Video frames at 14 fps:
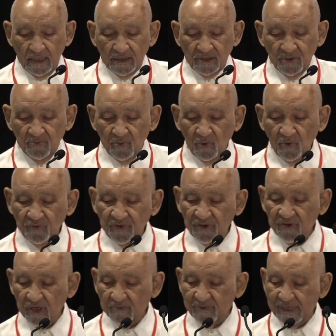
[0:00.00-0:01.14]
to move the
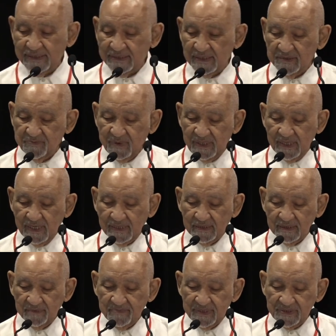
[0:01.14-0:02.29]
thought process
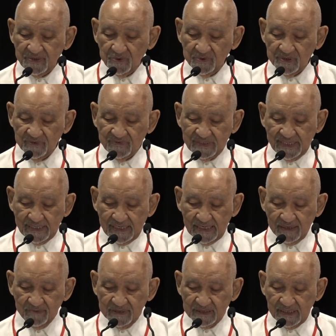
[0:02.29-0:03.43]
beyond the misuse of
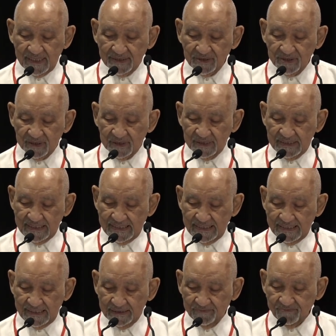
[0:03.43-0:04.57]
dichotomous logic and
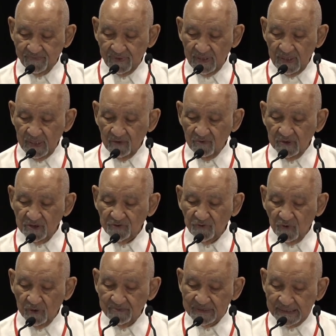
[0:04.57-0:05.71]
thinking, which
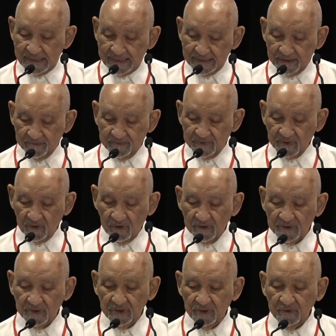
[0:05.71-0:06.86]
forms isms.
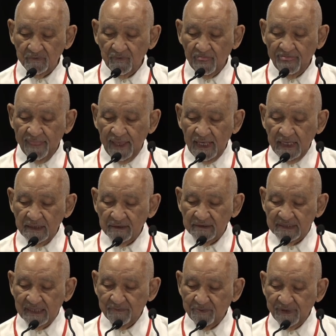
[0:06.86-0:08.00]
Also, to
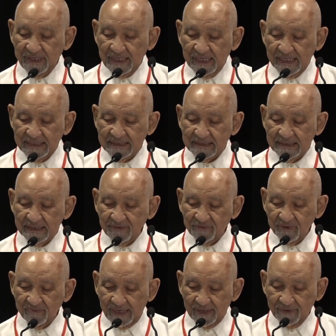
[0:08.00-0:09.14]
separate us
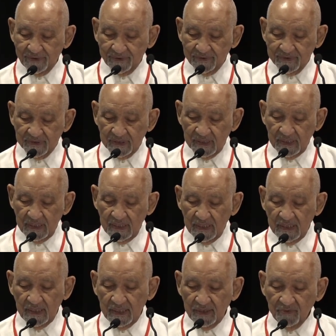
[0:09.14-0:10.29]
from others,
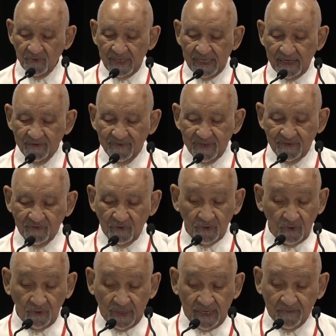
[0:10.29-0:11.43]
and we have therefore
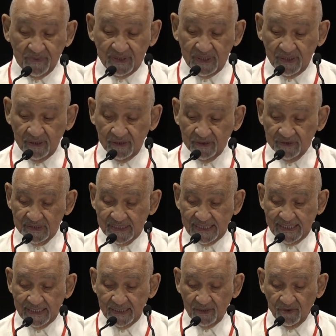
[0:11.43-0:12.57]
no empathy or
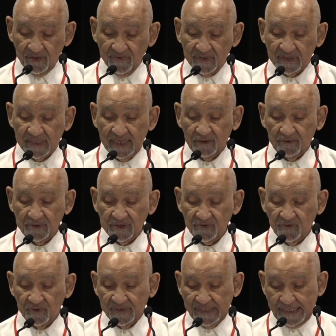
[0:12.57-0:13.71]
understanding or even tolerance
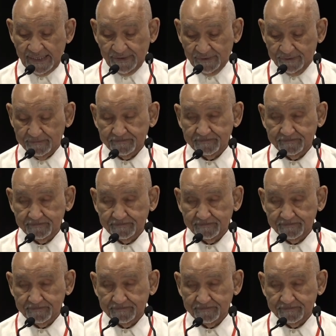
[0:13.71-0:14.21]
for the other.